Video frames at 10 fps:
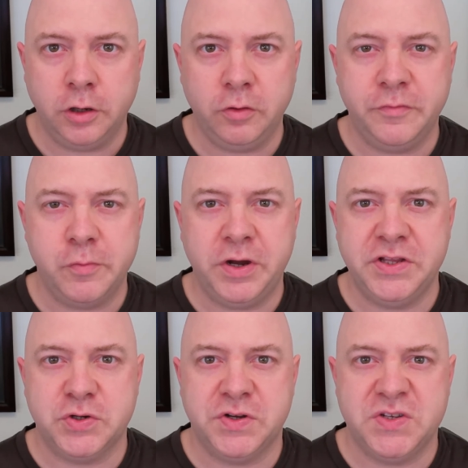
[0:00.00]
Hello everyone,
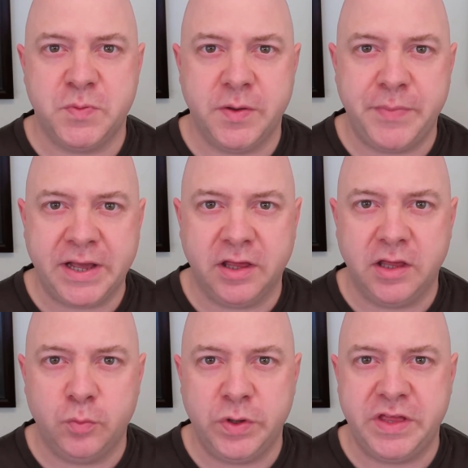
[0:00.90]
it's Chris Pritt back
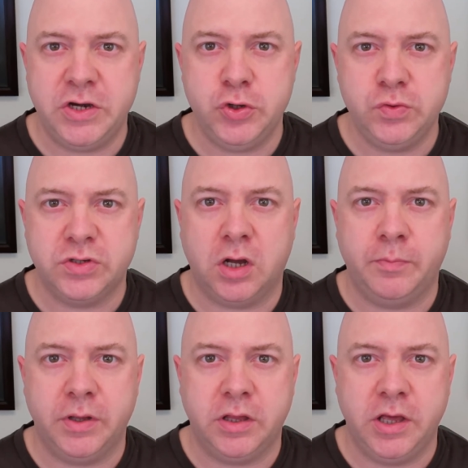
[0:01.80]
again with a new
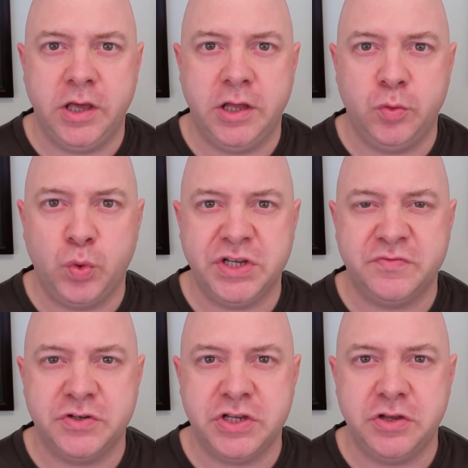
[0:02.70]
topic in
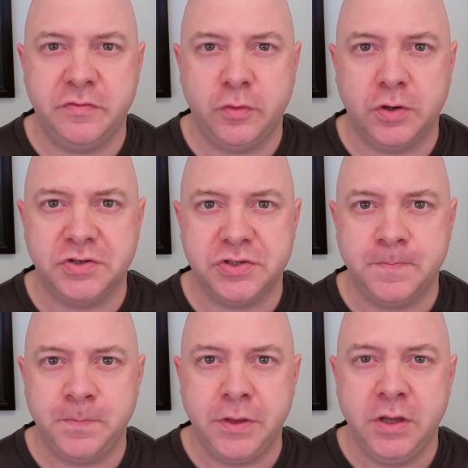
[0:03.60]
West Virginia divorce.
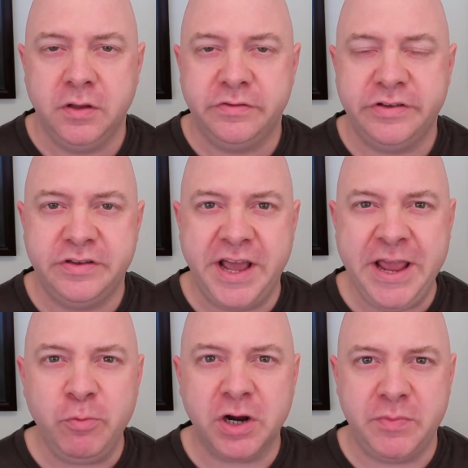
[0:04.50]

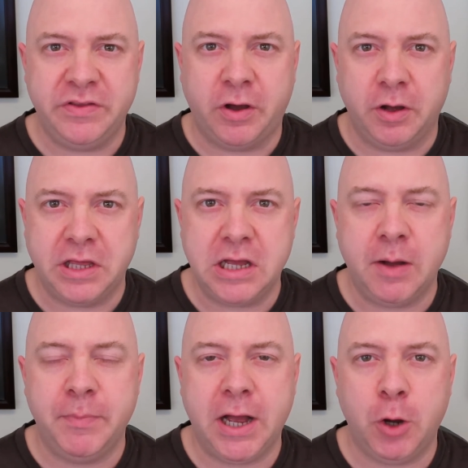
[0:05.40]
Today we're going to be talking
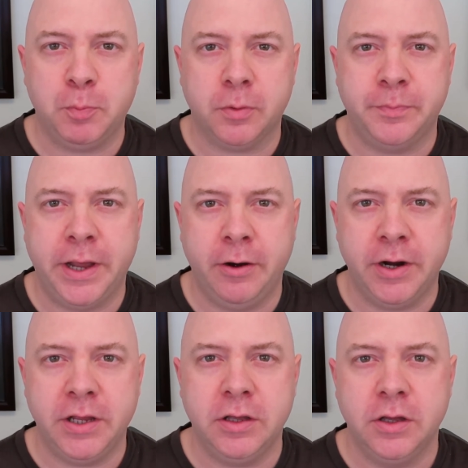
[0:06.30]
about
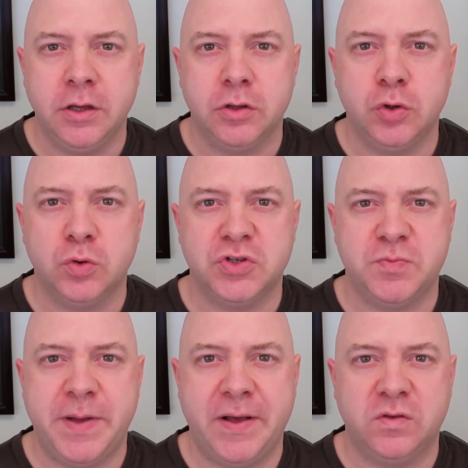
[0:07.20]
preparing your
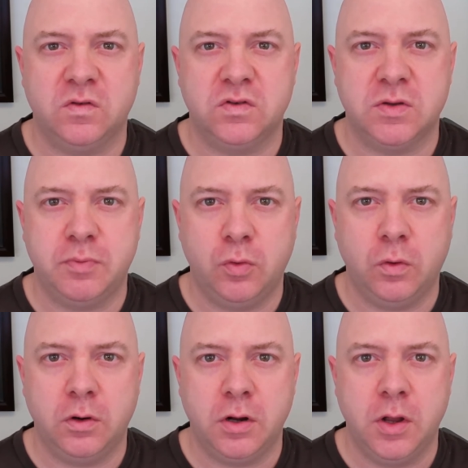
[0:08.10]
spousal
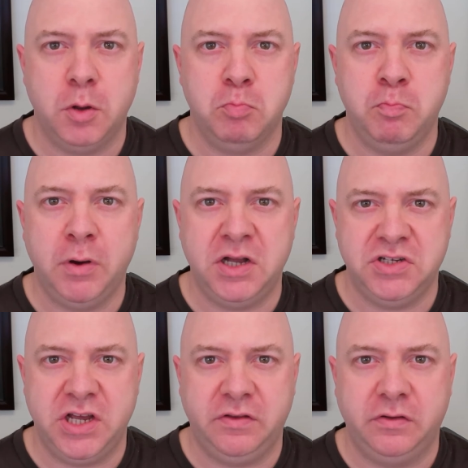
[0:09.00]
support
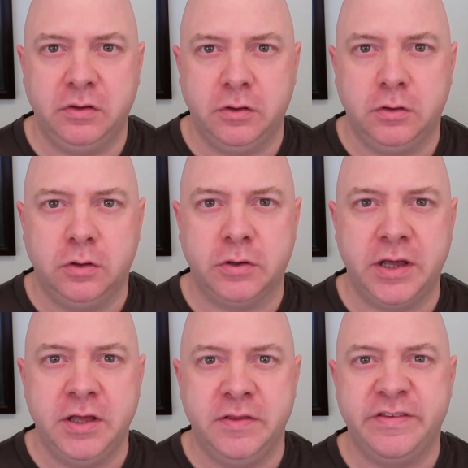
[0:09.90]
budget.
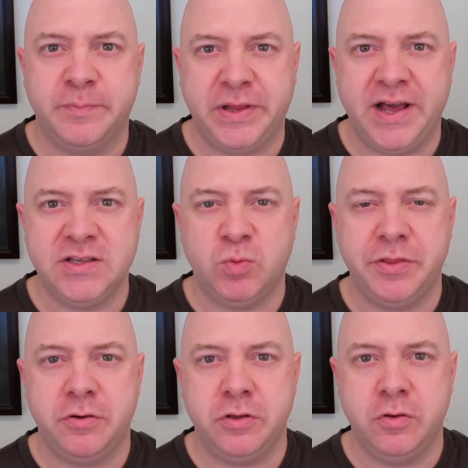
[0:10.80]
Okay, this applies
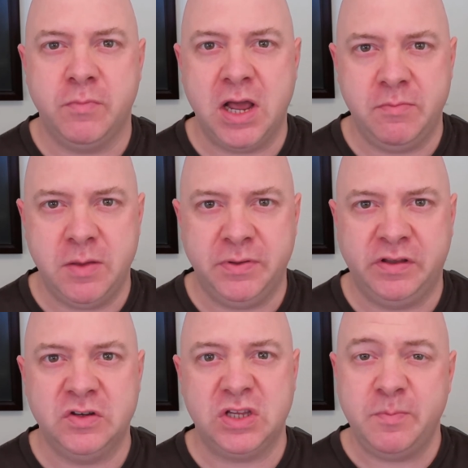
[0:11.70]
whether you might be
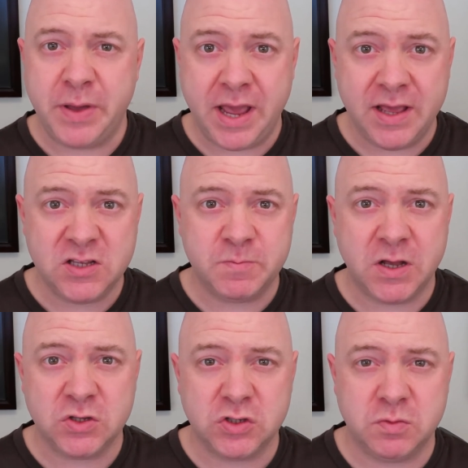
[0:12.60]
potentially paying
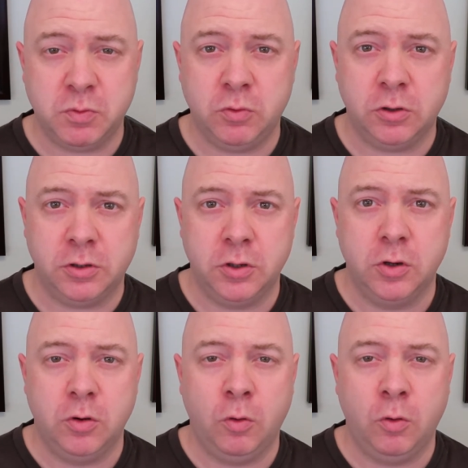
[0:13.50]
spousal support